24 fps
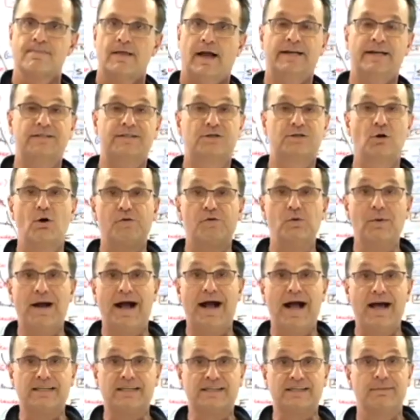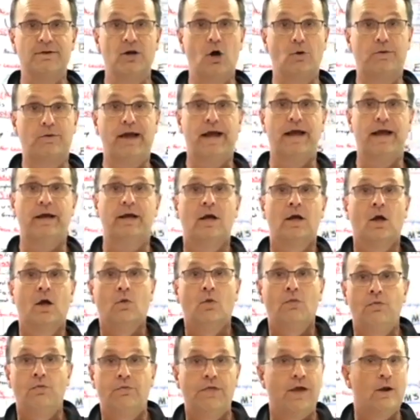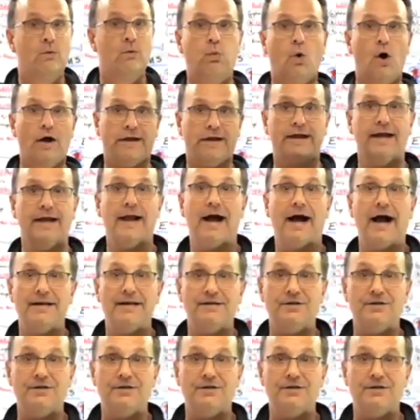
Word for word: And so if you ask me, okay, then what can I